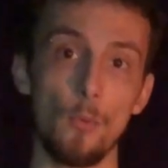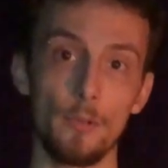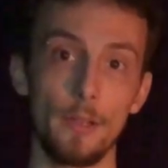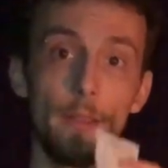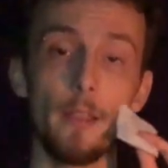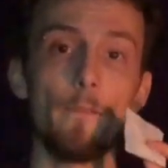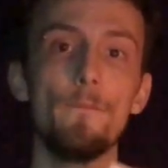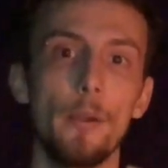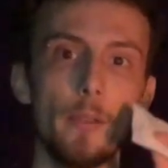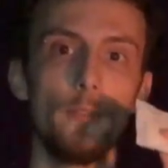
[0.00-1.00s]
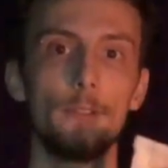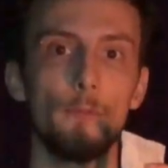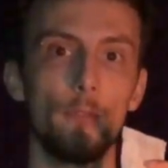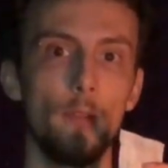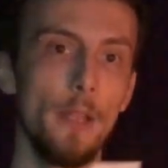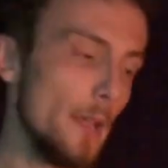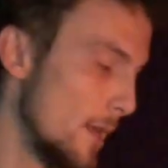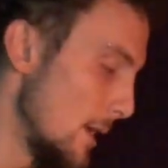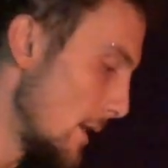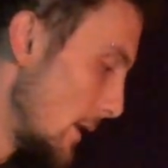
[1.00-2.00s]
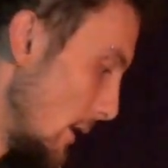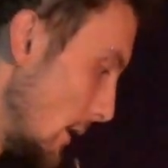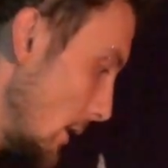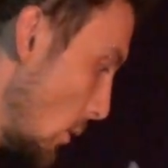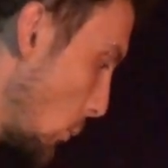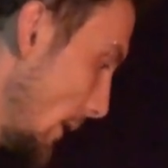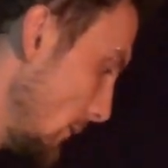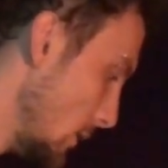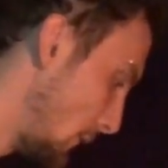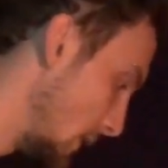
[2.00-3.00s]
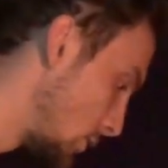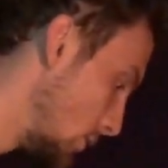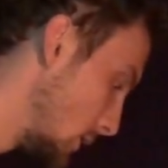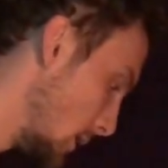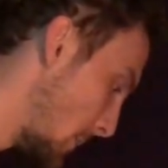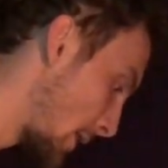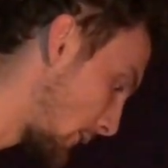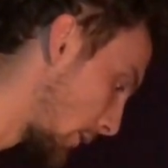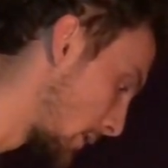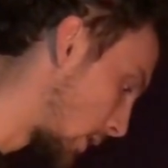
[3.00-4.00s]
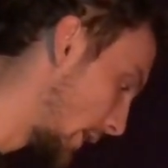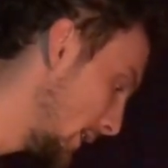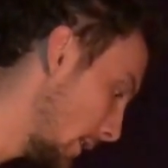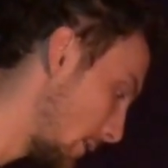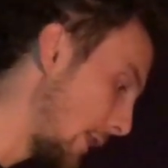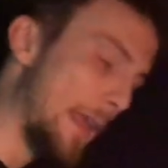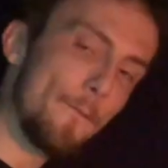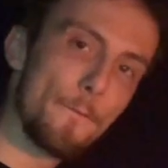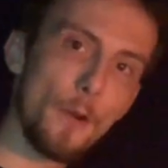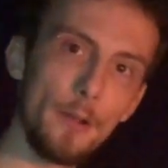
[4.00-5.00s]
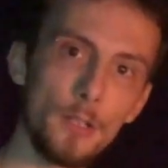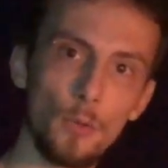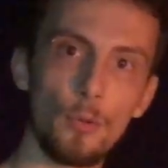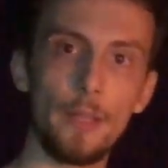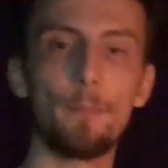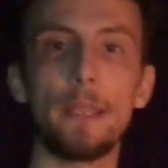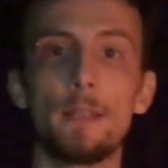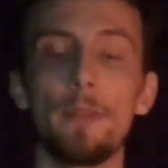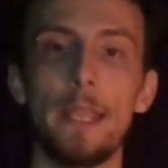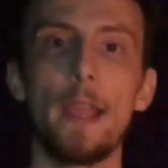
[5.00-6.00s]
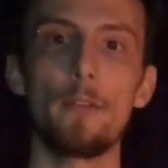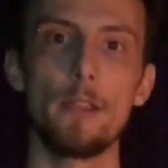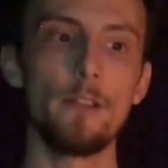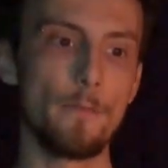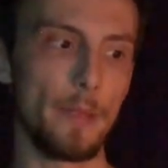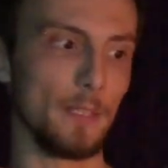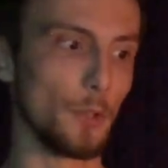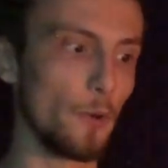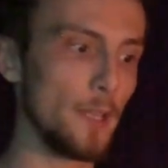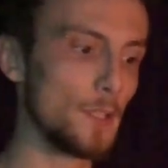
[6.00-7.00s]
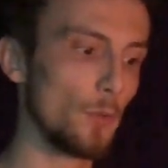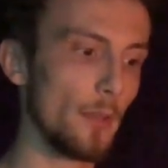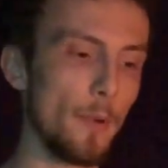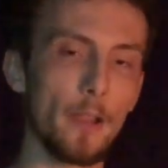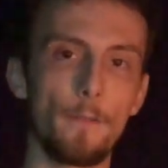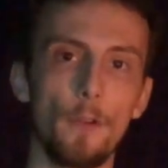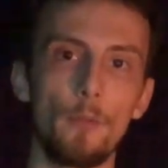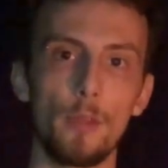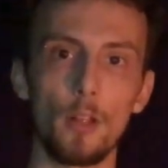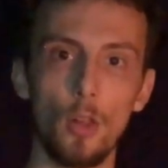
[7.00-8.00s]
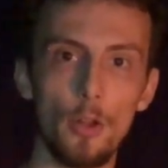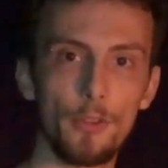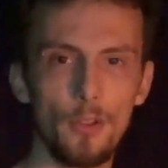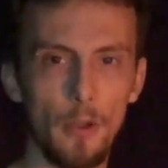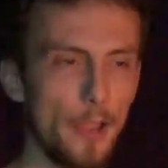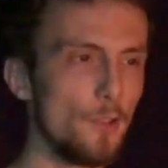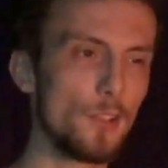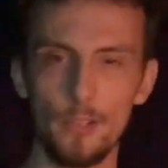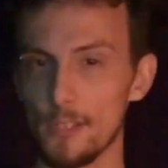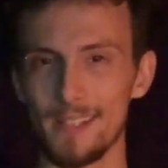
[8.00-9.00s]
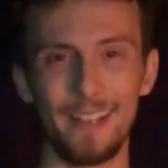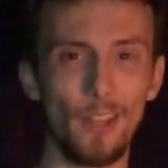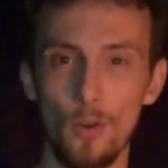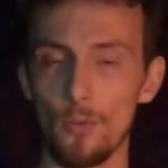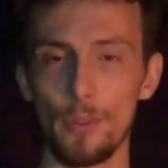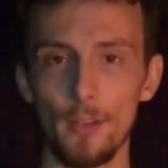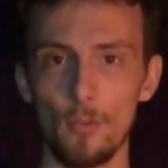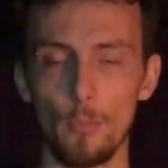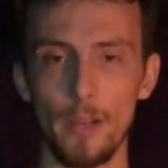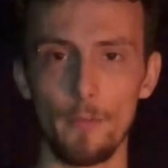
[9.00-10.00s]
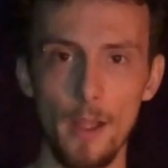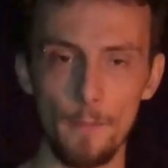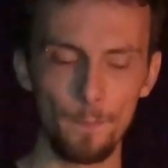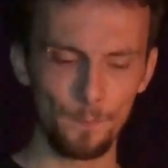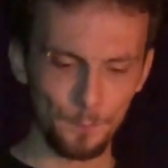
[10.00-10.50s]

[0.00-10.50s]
out. They are very useful. Whenever you finish using your microphone, clean the front, or basically the area you've been talking to of the microphone, with a cloth. I usually just clean the whole thing all the way around.